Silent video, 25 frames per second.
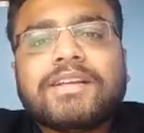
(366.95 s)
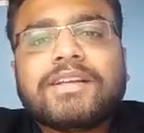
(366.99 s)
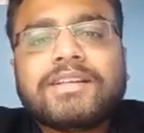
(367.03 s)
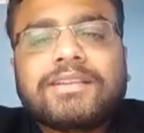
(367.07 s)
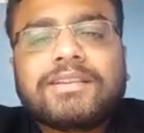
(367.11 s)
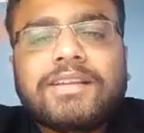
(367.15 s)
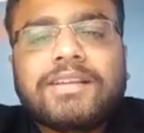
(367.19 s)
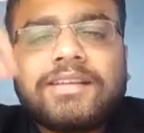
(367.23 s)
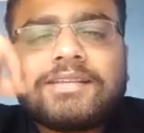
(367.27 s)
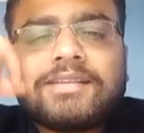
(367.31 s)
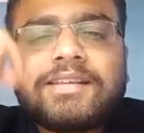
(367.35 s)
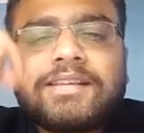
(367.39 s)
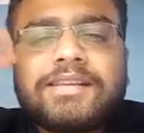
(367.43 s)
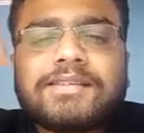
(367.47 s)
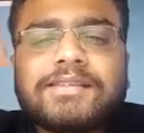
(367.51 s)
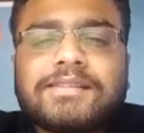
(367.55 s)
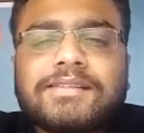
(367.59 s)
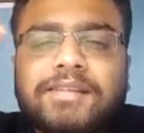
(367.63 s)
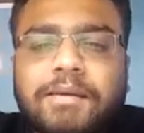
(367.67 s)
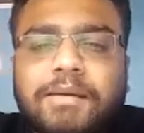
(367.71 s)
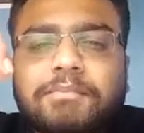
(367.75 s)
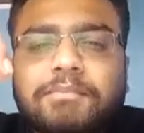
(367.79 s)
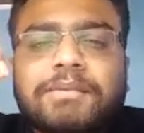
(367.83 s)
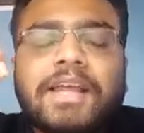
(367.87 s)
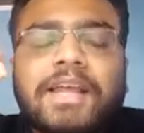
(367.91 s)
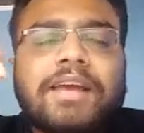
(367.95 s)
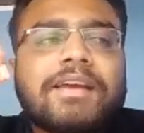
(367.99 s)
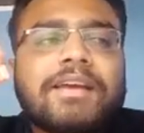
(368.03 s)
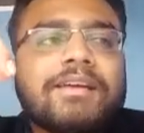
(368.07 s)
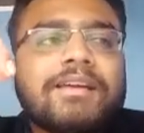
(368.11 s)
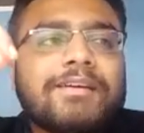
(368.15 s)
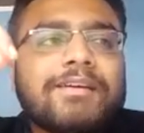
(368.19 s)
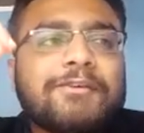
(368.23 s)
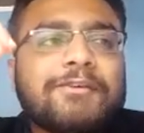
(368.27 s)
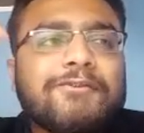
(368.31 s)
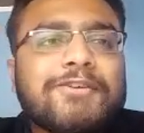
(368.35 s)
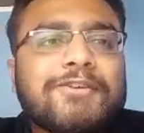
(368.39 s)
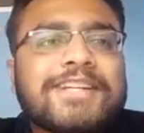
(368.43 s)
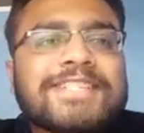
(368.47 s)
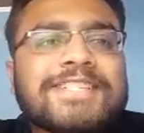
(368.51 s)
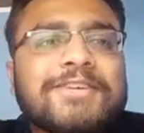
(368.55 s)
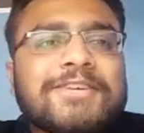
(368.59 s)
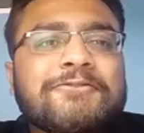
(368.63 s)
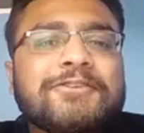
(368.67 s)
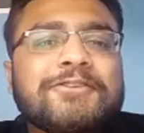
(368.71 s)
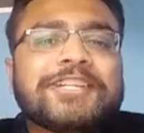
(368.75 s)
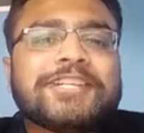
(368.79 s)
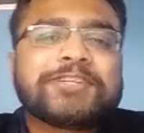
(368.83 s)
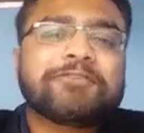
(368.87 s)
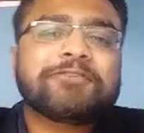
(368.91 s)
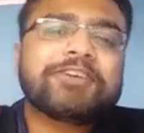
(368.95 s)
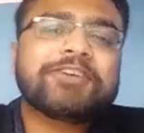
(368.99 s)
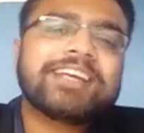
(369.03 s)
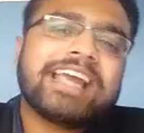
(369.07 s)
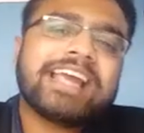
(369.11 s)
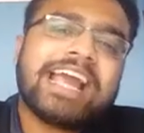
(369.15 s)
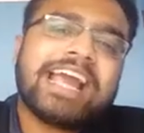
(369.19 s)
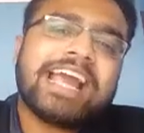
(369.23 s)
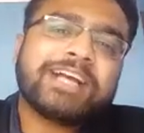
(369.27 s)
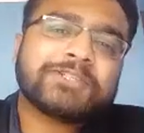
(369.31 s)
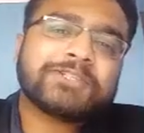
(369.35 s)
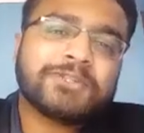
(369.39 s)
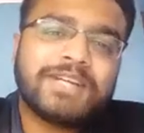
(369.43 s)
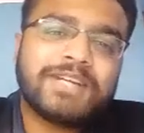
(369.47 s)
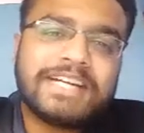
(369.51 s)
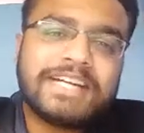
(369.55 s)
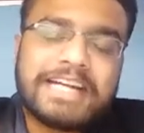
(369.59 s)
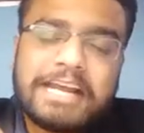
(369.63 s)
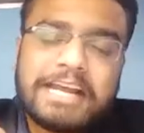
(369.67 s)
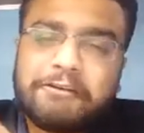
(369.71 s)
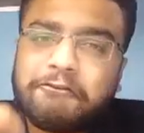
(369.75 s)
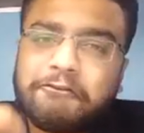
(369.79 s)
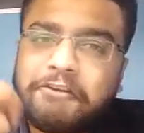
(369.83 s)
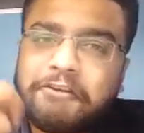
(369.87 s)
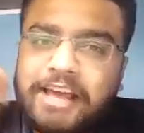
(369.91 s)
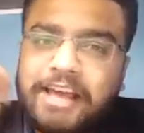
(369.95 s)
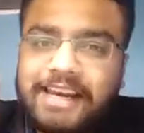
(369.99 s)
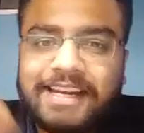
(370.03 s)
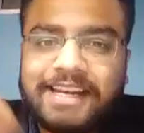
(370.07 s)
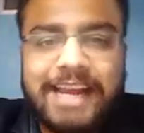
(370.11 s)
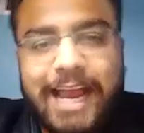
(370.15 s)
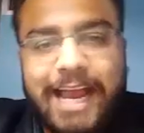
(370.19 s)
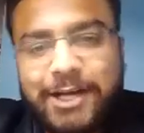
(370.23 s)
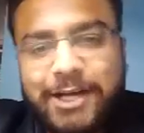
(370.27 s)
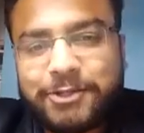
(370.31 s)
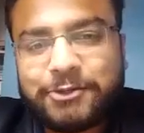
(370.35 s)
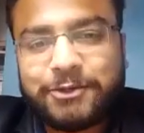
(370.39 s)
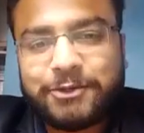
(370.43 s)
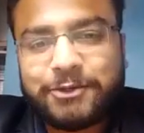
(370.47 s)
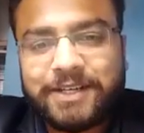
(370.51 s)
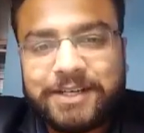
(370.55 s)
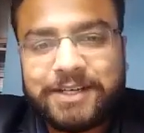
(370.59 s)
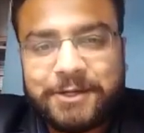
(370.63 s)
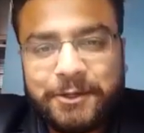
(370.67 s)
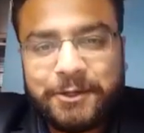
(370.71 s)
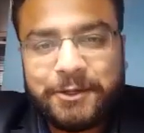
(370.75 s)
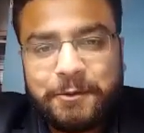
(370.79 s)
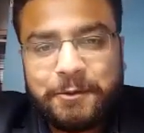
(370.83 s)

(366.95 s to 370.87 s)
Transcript: this is something which we actually take very casually.